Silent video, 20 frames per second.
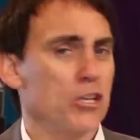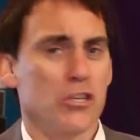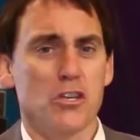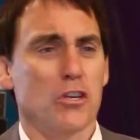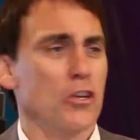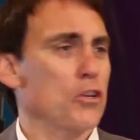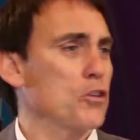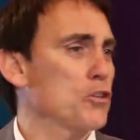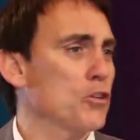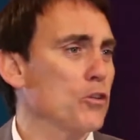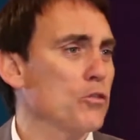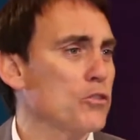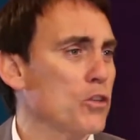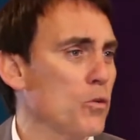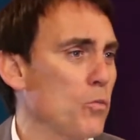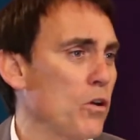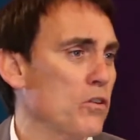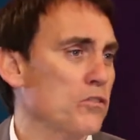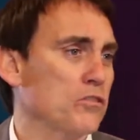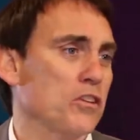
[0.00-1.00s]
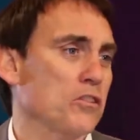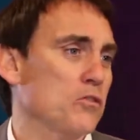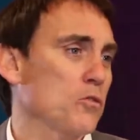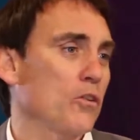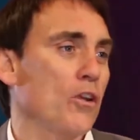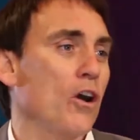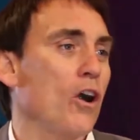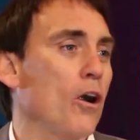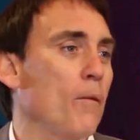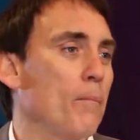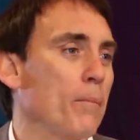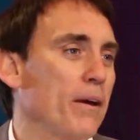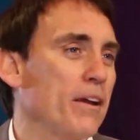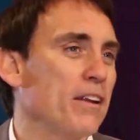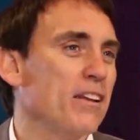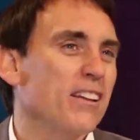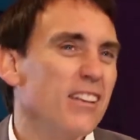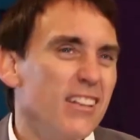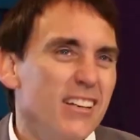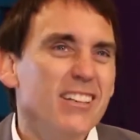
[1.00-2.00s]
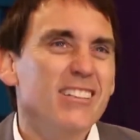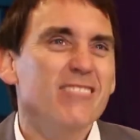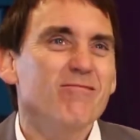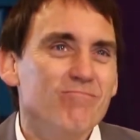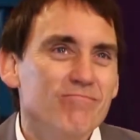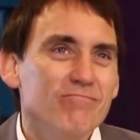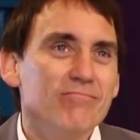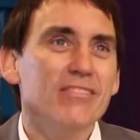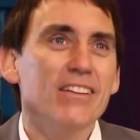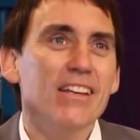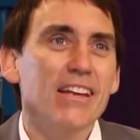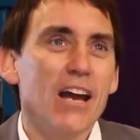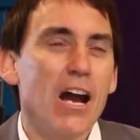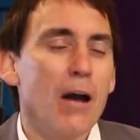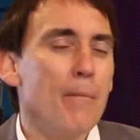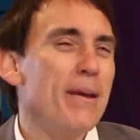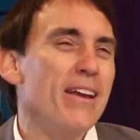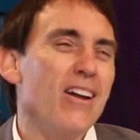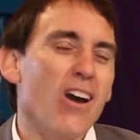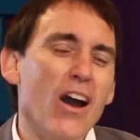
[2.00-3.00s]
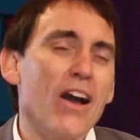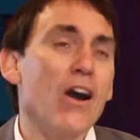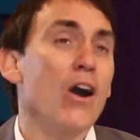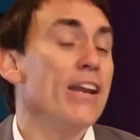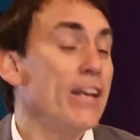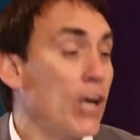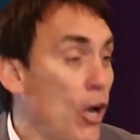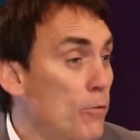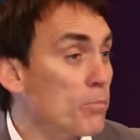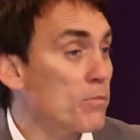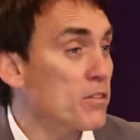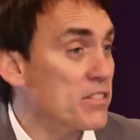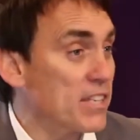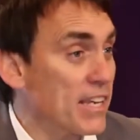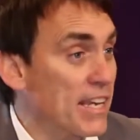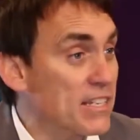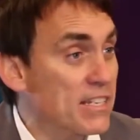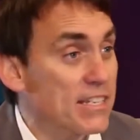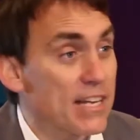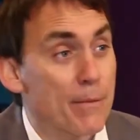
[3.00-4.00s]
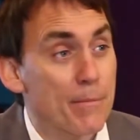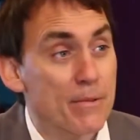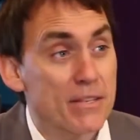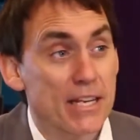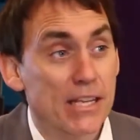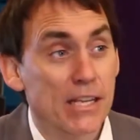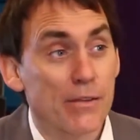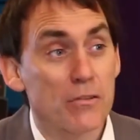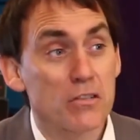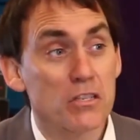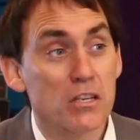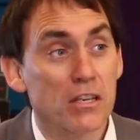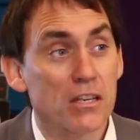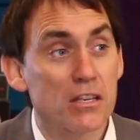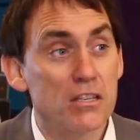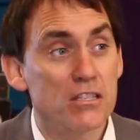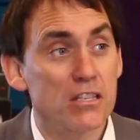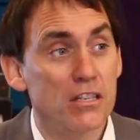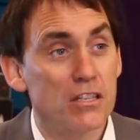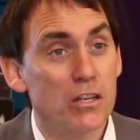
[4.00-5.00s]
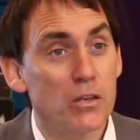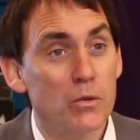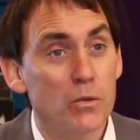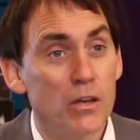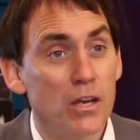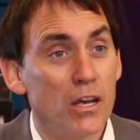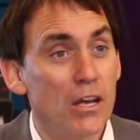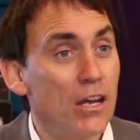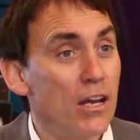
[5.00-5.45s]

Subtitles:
You can choose to watch this or not. But yeah, I mean, I'd hope to see entertainment television continue.